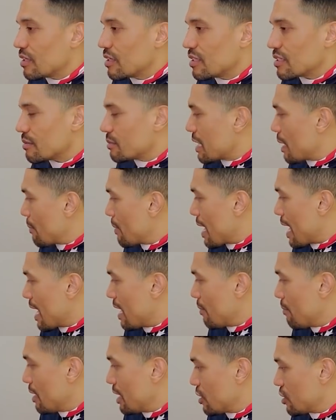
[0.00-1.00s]
Some type of
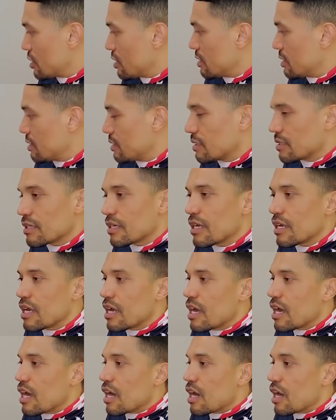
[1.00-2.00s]
animation.
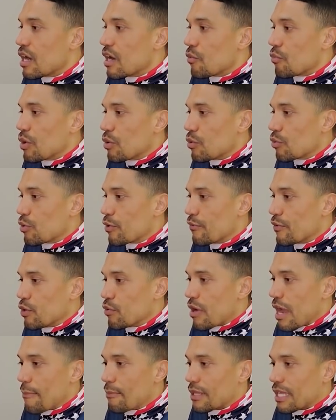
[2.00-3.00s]
We will review
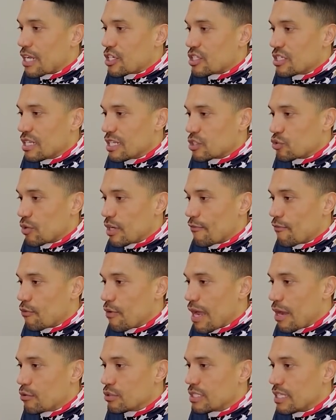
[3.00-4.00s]
your application in the next 24
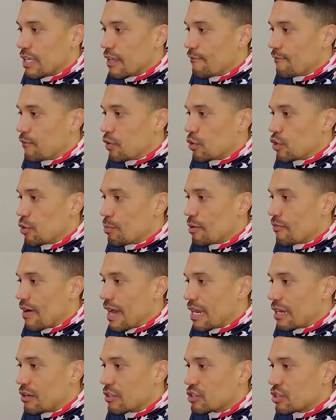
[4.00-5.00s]
hours. The info you
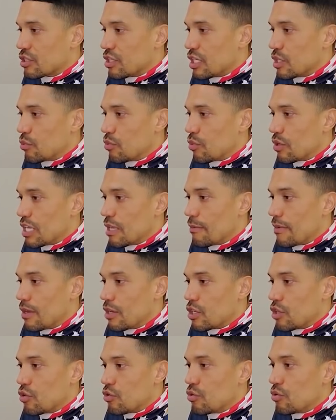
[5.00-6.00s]
provided looks good. We will email
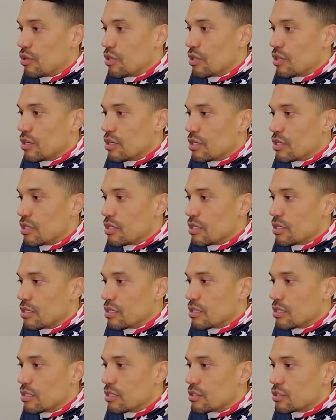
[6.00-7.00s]
you
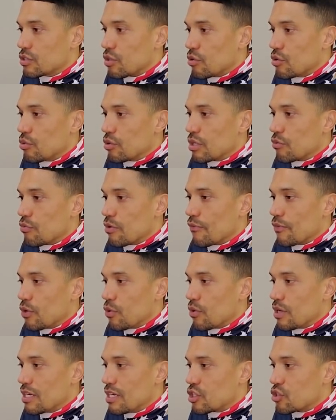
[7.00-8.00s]
so you can review
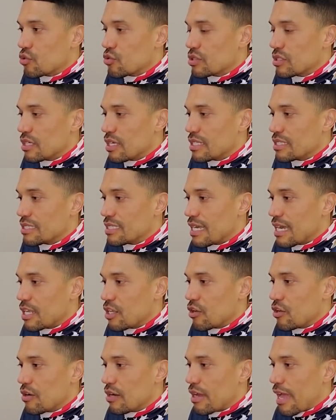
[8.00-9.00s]
initials and sign
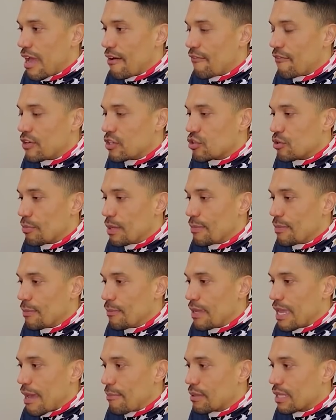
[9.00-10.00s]
your official
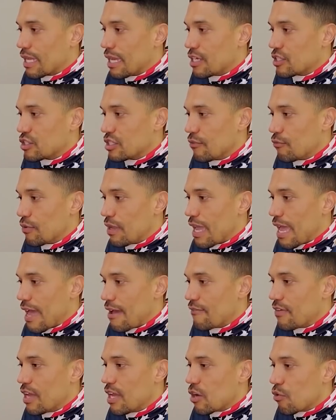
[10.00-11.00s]
PPP application. If we
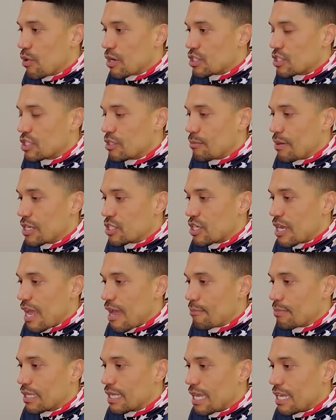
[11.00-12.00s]
have questions about your
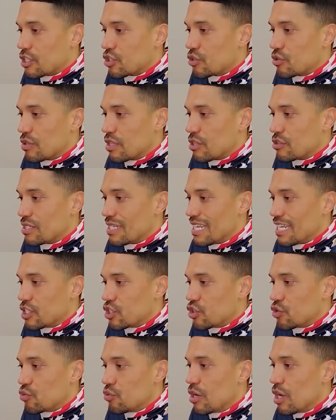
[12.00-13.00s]
application or there's an
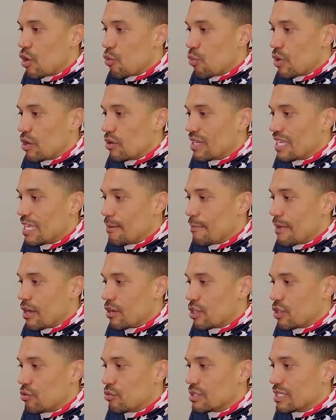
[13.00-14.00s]
issue, we'll email
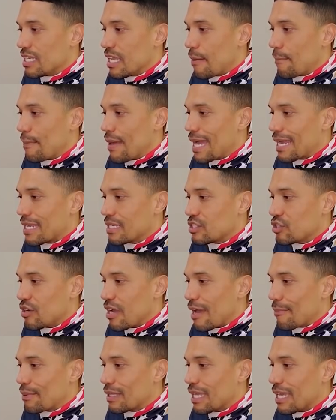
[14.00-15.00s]
you. To get back into your
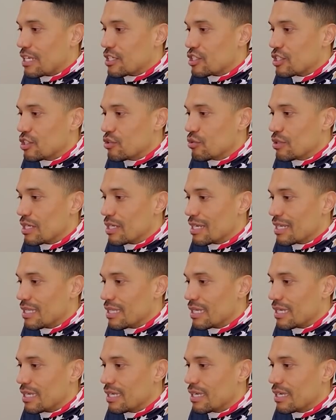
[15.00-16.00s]
application, you can
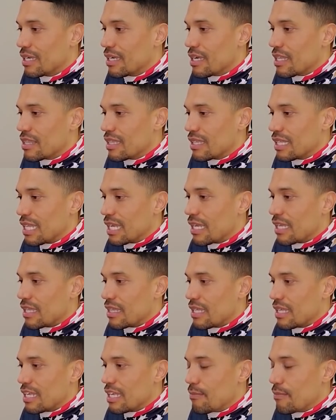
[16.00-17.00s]
click the link,
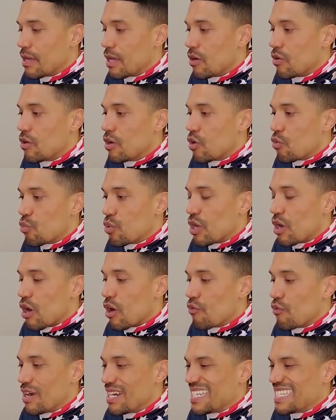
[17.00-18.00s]
the email we
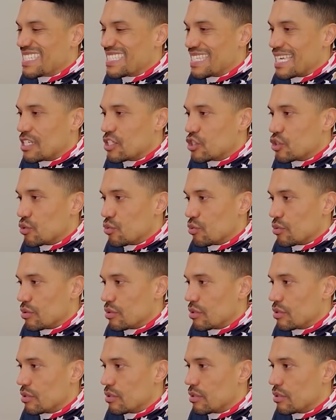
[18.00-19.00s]
already sent you.
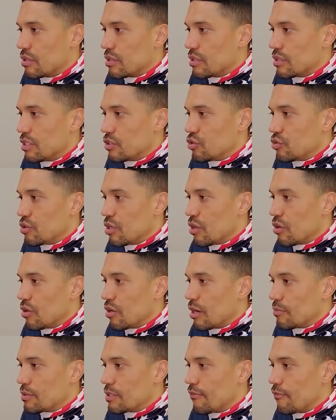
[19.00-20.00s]
Did you know
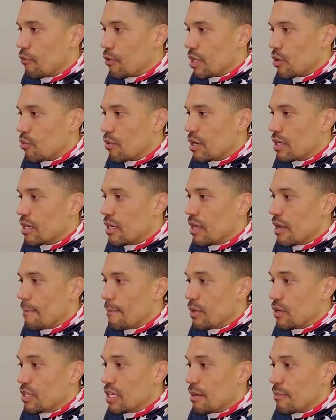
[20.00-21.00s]
up to 41
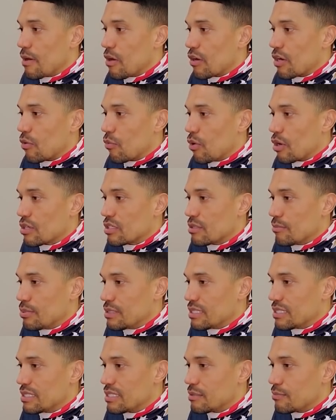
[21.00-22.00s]
million American workers and
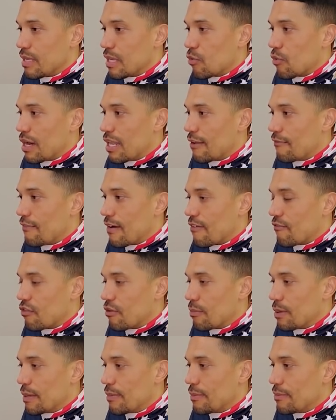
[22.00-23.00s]
businesses may qualify for a
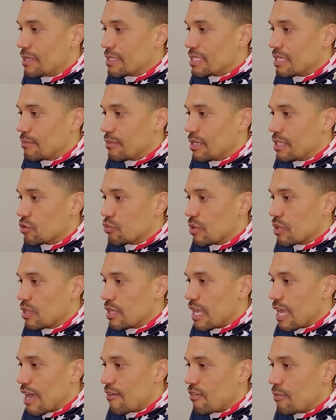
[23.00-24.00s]
PPP stimulus, whether
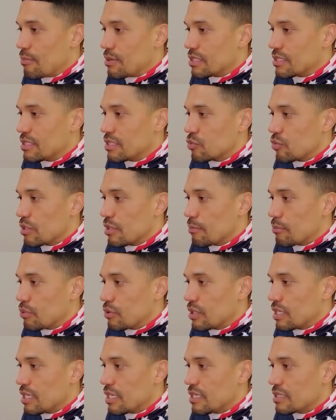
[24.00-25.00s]
they have a business with
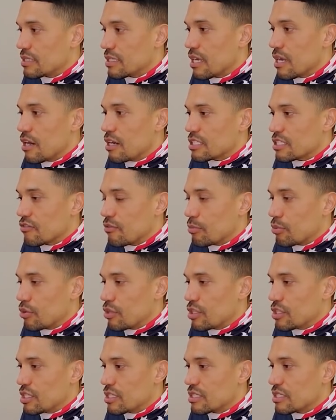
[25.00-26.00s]
employees or self-employed or
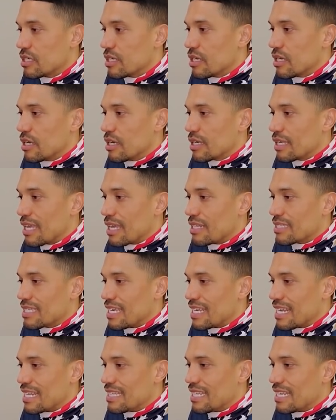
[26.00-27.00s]
just get a
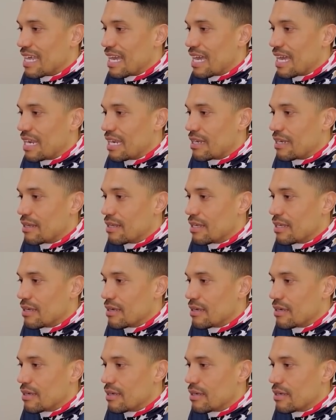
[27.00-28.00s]
1099
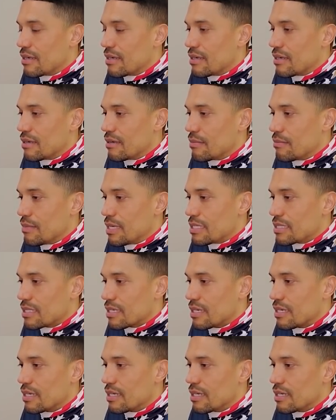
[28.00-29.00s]

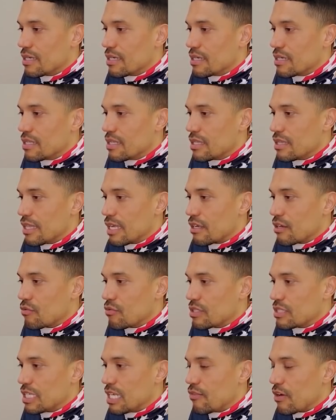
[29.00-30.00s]
MISC? They could
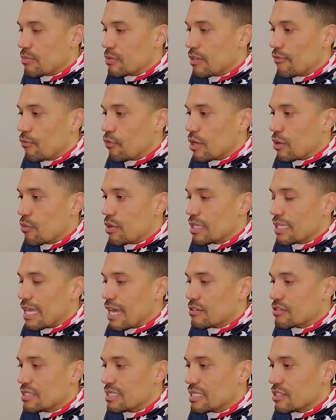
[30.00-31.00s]
receive up to
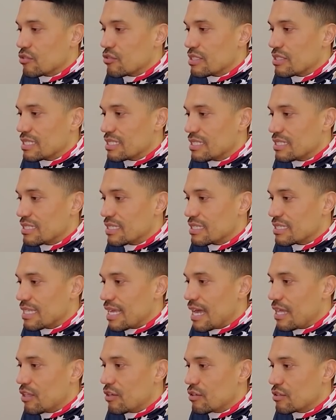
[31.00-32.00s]

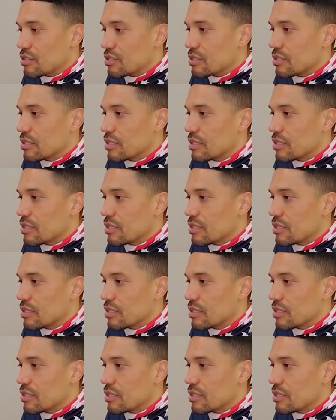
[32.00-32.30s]
$41,666.